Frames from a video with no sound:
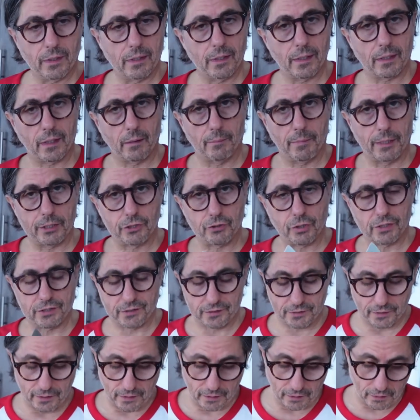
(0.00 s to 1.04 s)
I got my
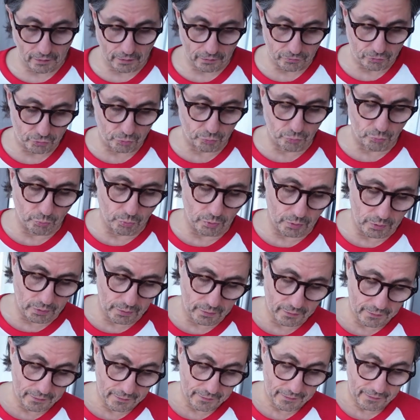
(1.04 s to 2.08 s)
trusty little tool,
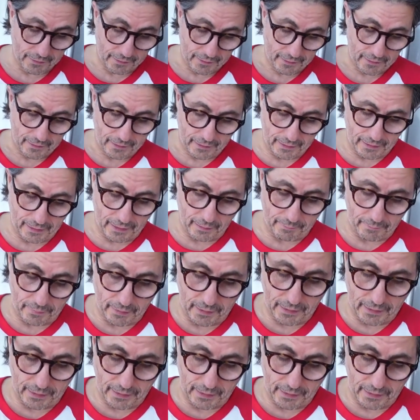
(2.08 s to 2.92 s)
and I'm gonna